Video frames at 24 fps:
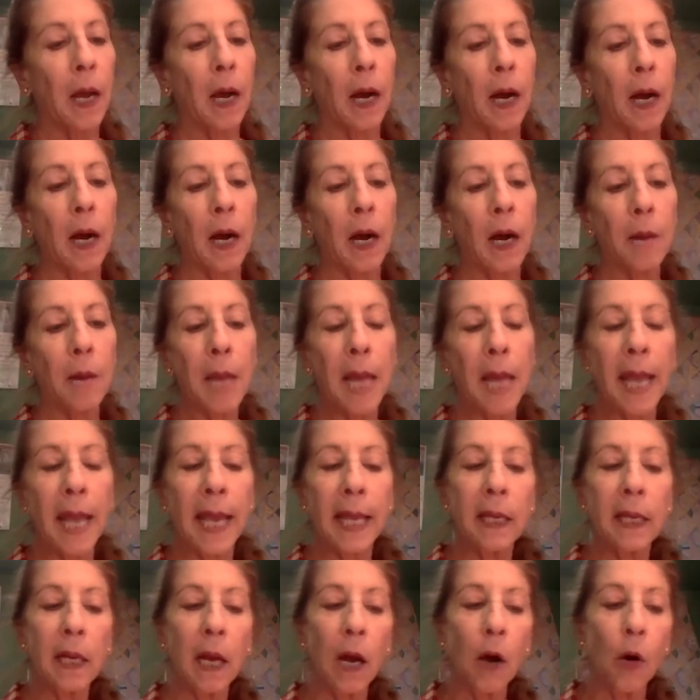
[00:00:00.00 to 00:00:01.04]

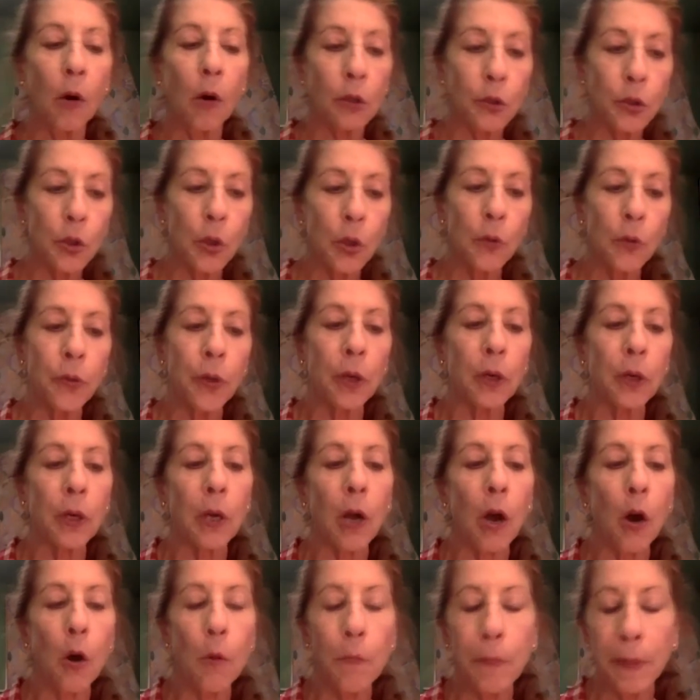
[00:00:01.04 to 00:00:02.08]
And also they're
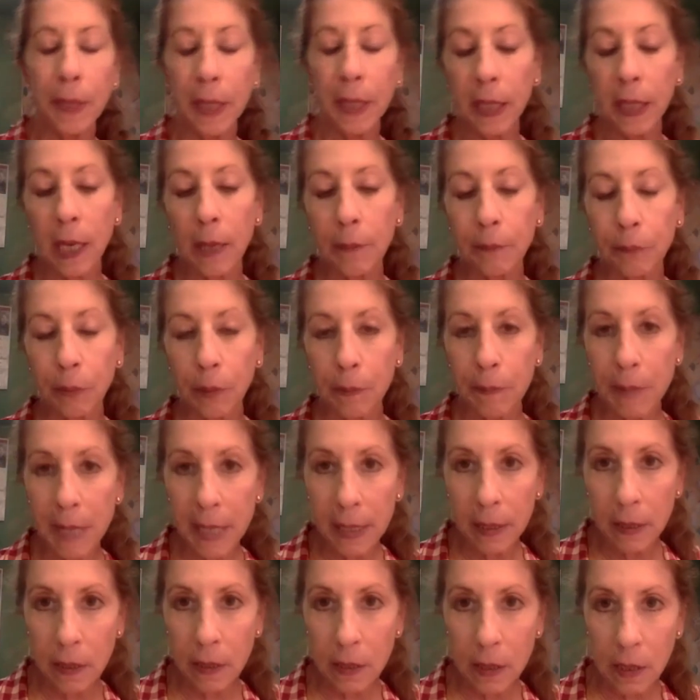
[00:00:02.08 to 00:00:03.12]
opening up
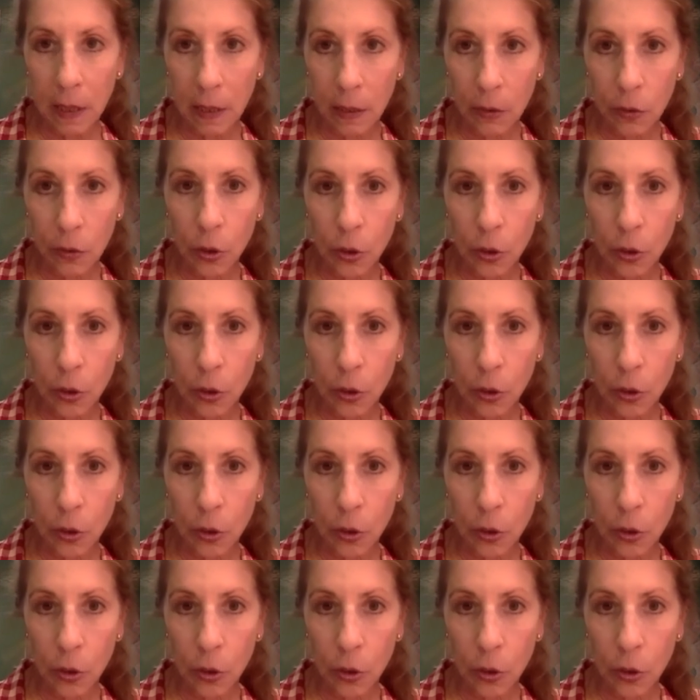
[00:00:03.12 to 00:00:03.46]
remittances.